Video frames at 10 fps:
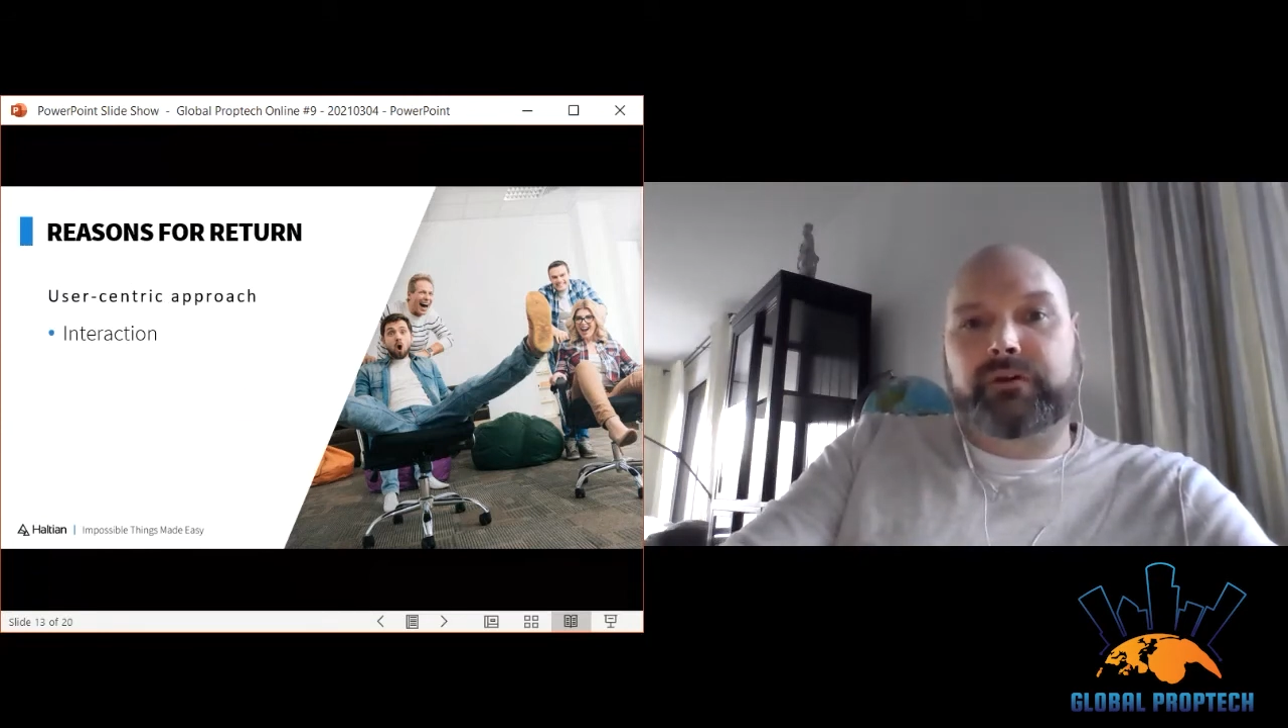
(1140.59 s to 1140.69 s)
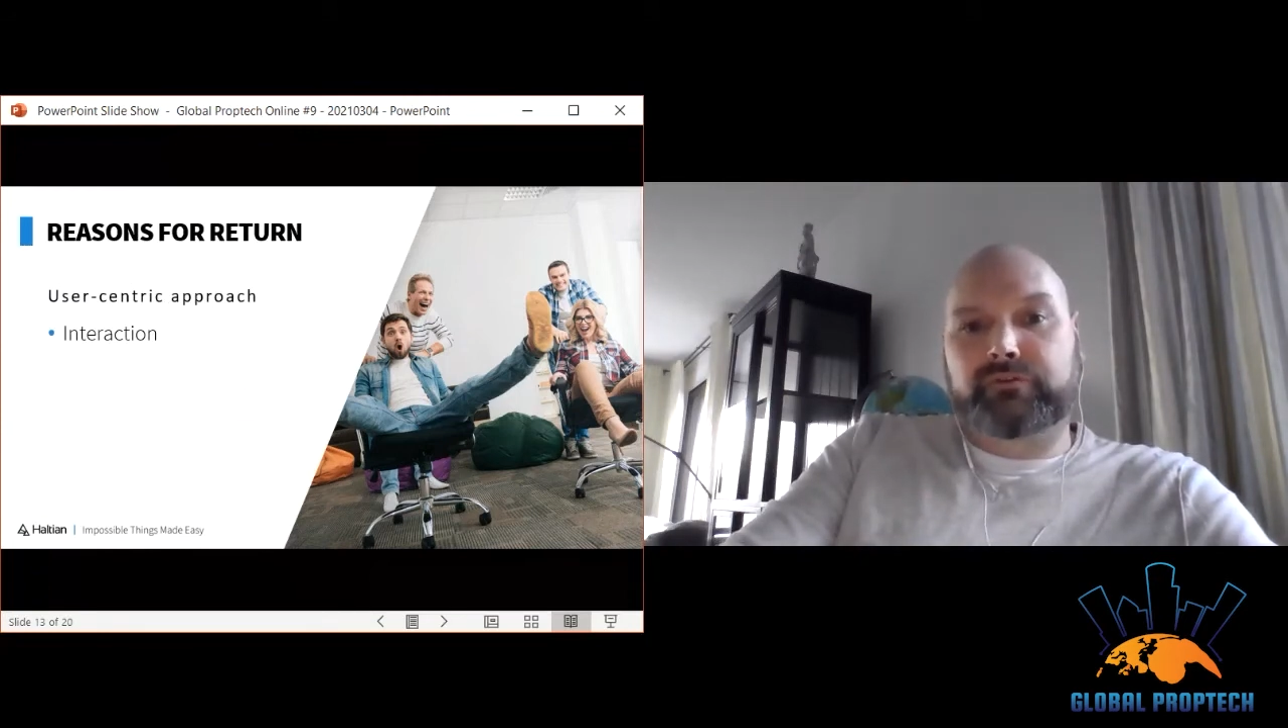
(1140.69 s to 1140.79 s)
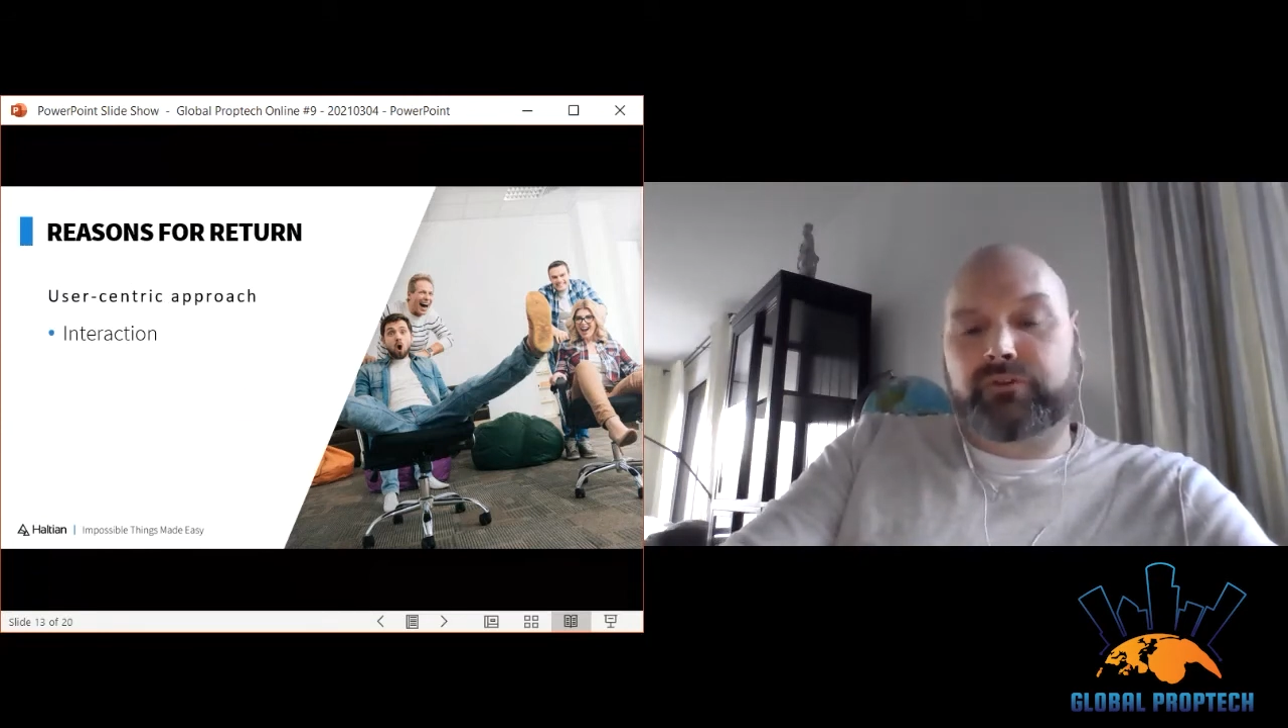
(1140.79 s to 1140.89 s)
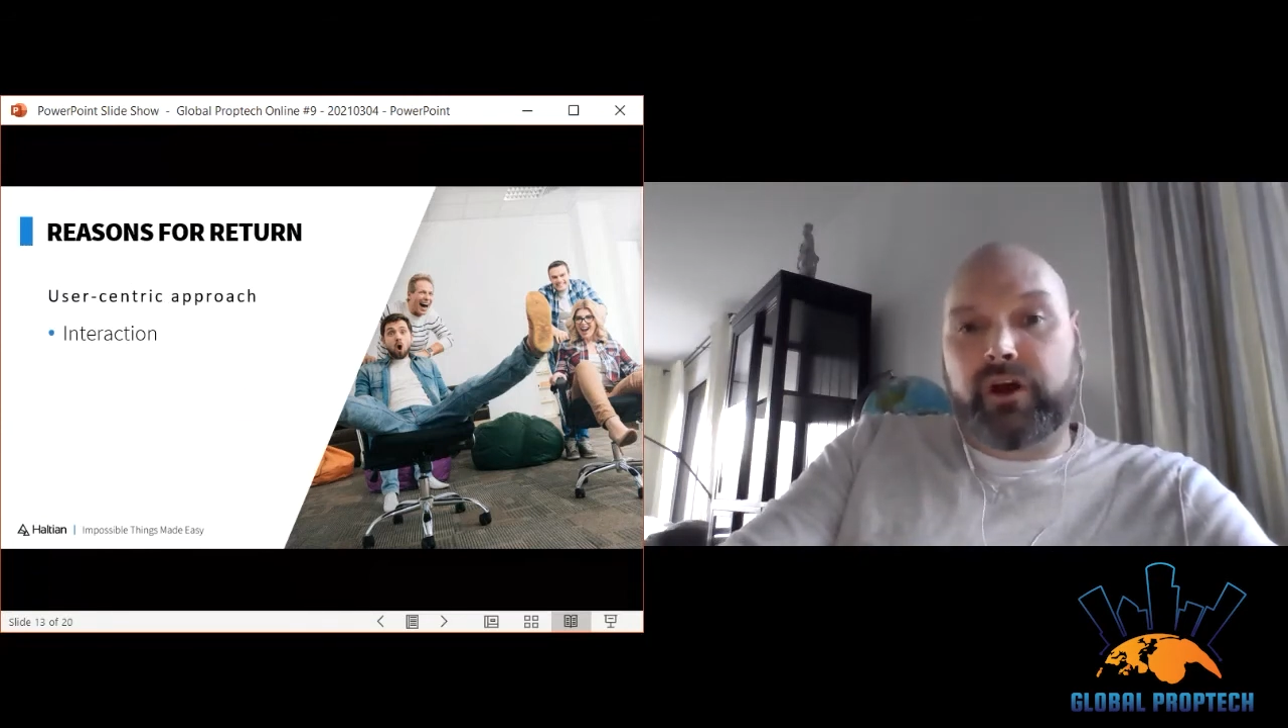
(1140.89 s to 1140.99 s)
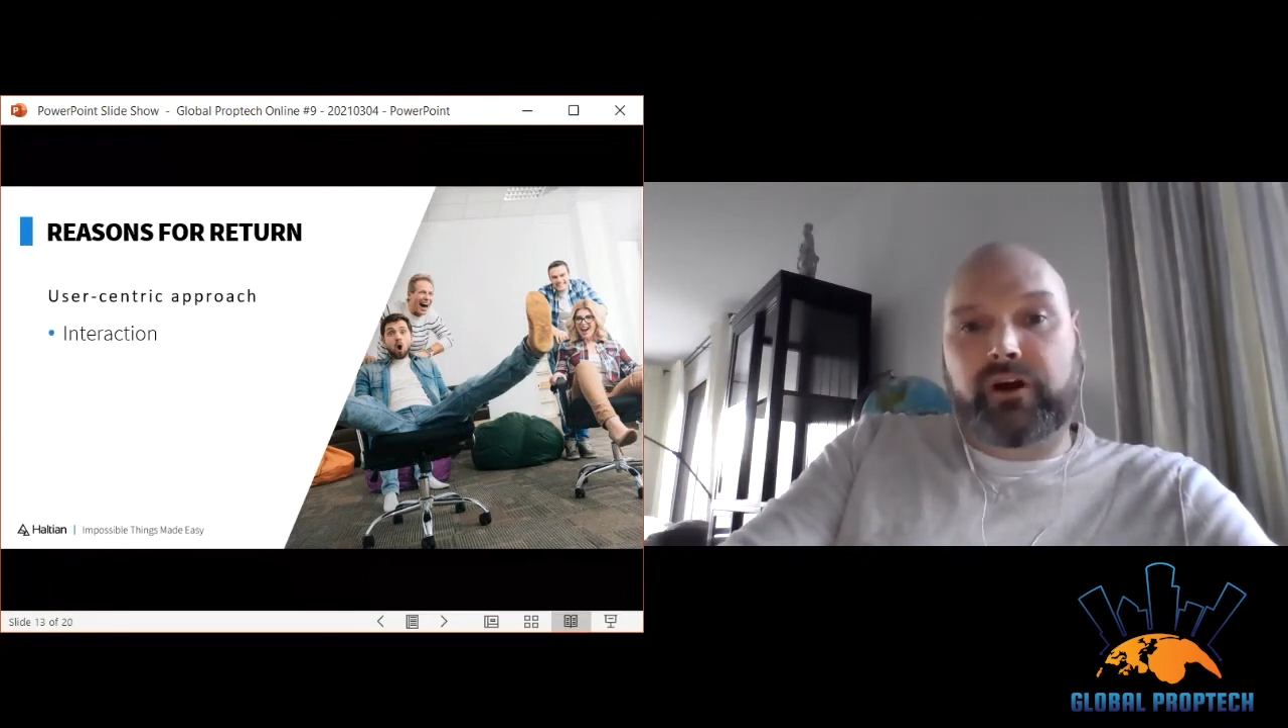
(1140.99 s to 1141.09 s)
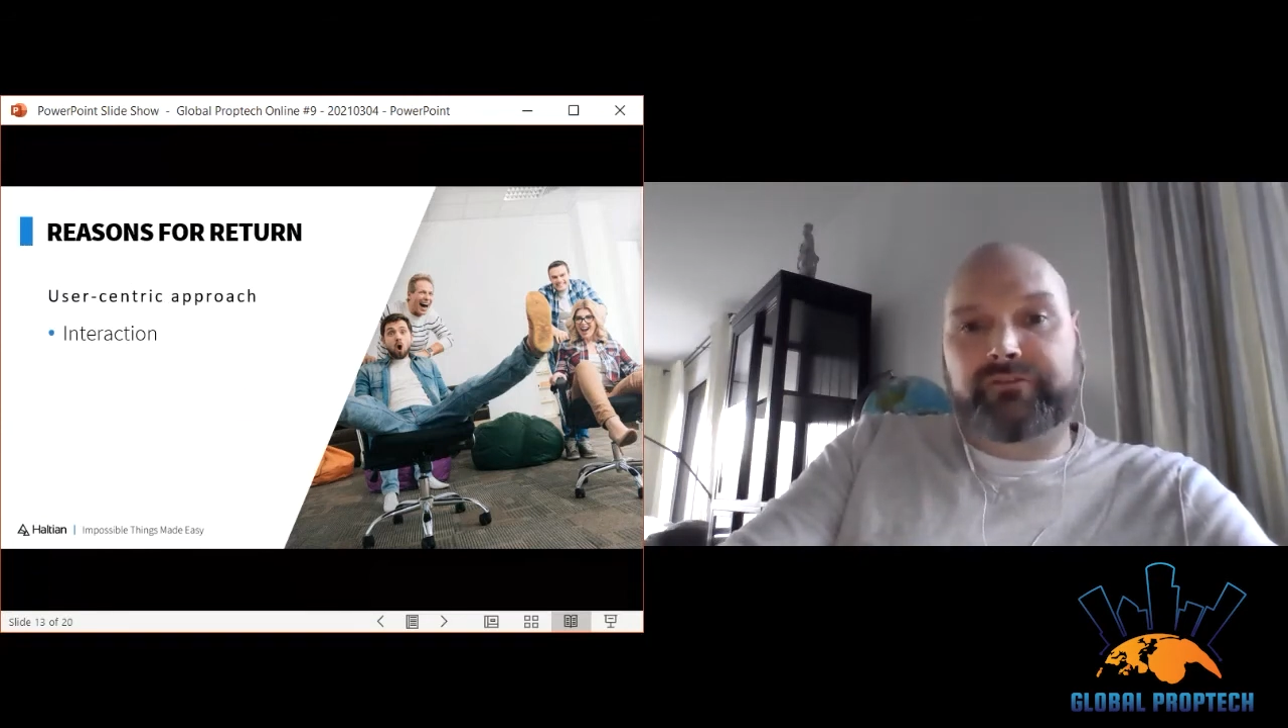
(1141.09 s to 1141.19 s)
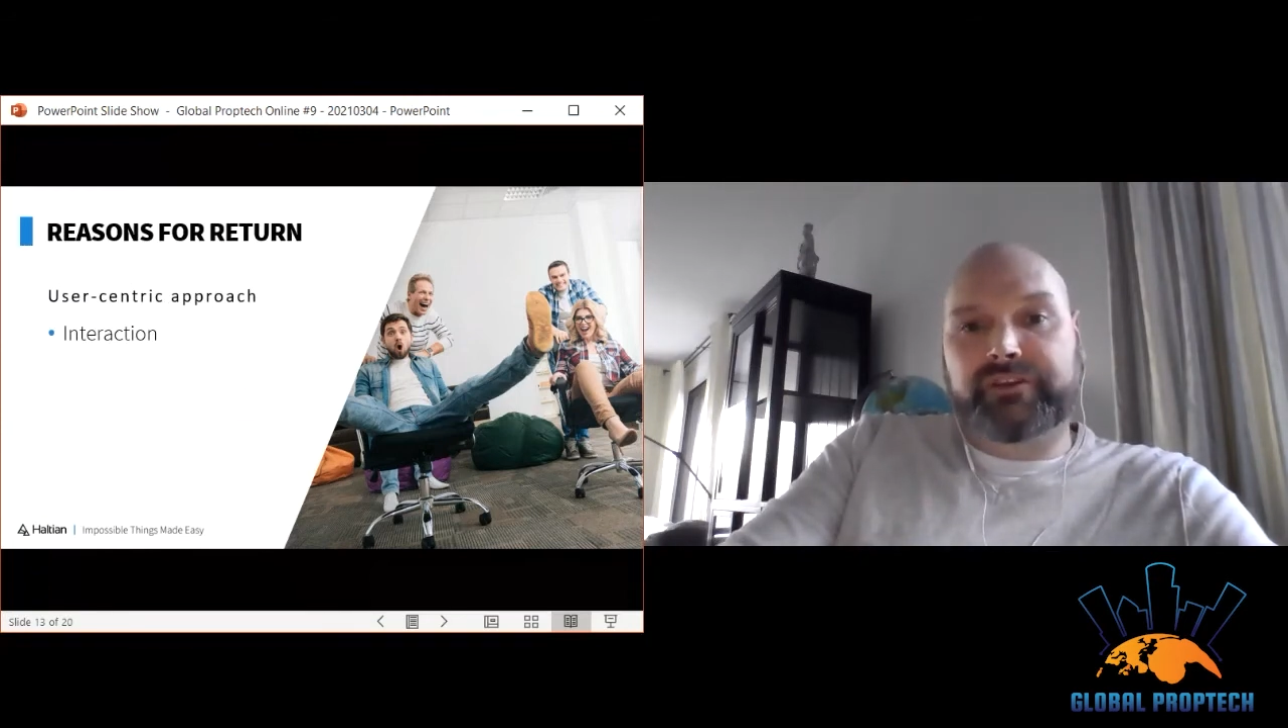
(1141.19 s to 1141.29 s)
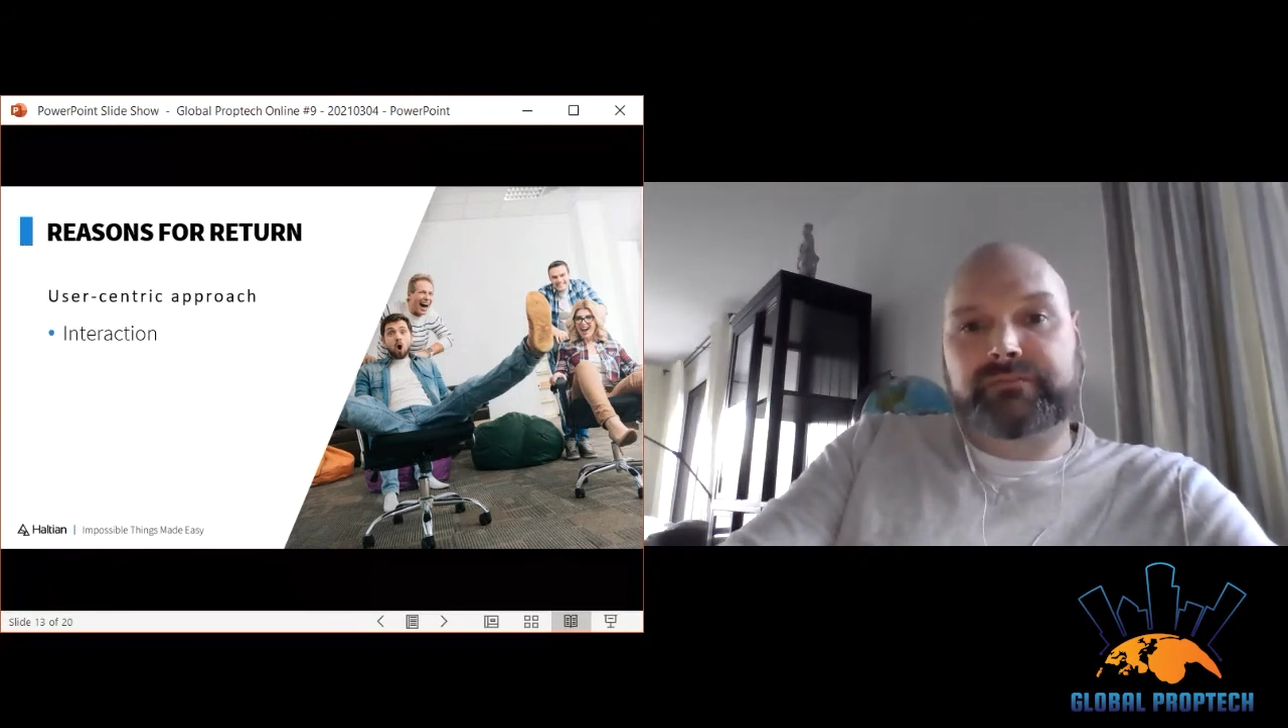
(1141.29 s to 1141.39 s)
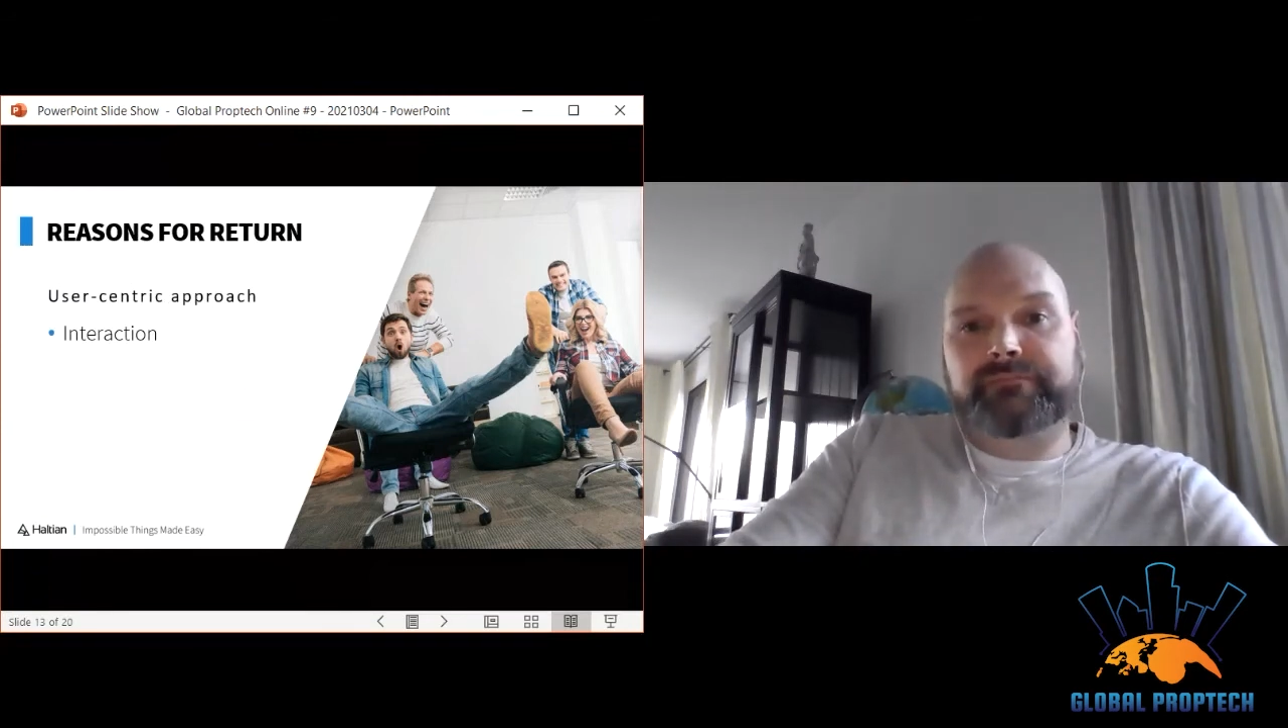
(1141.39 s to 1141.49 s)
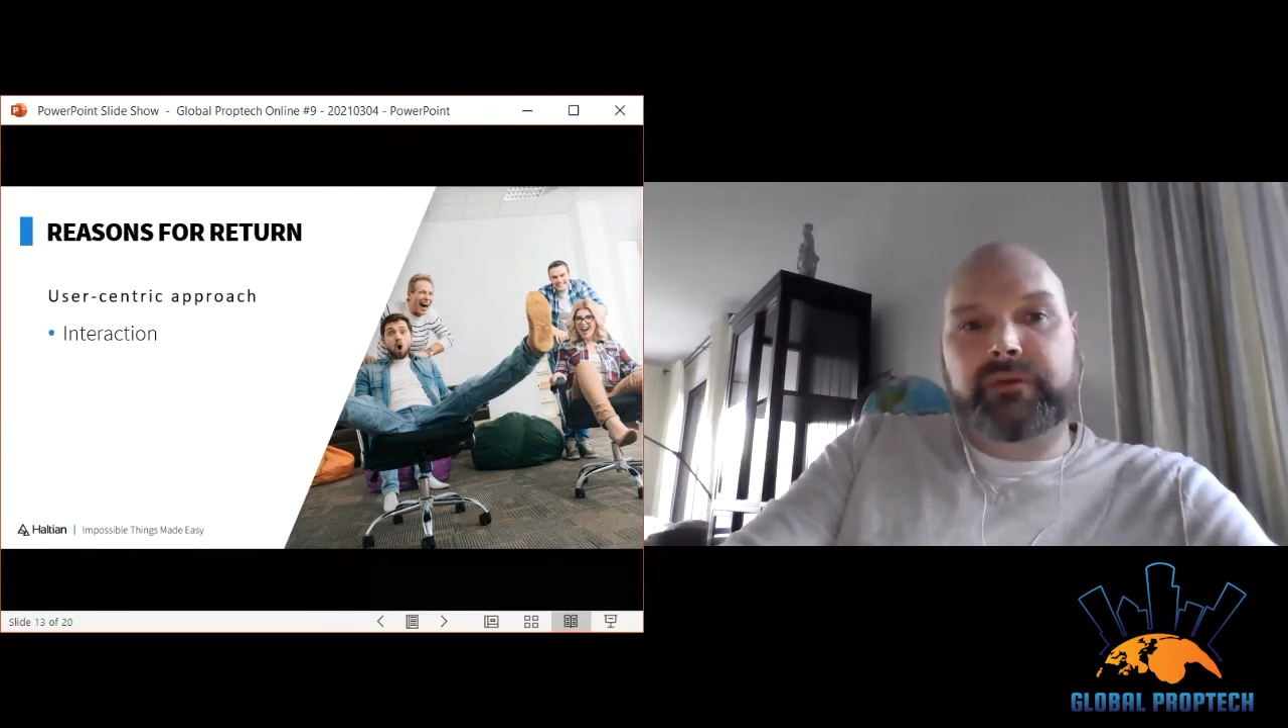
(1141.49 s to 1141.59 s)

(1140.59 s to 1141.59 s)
the office.